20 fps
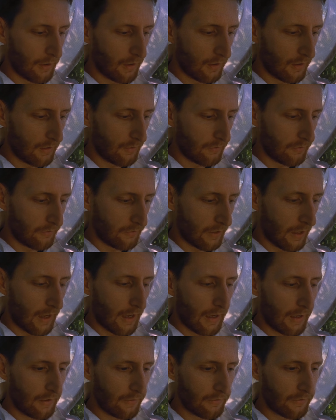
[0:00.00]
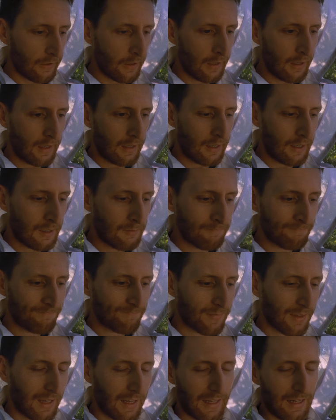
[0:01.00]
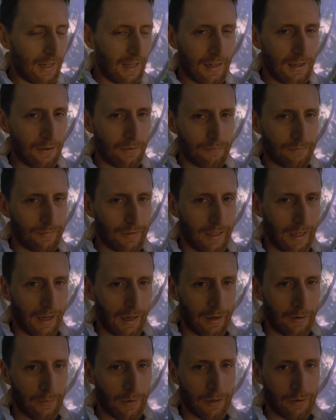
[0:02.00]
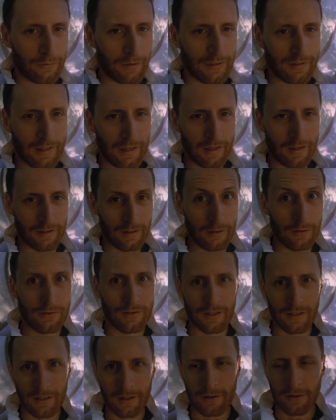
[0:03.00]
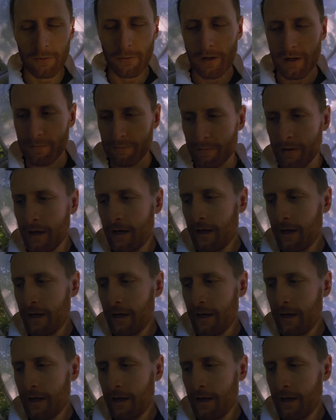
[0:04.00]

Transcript: part of the hive, and I don't want to risk losing another queen.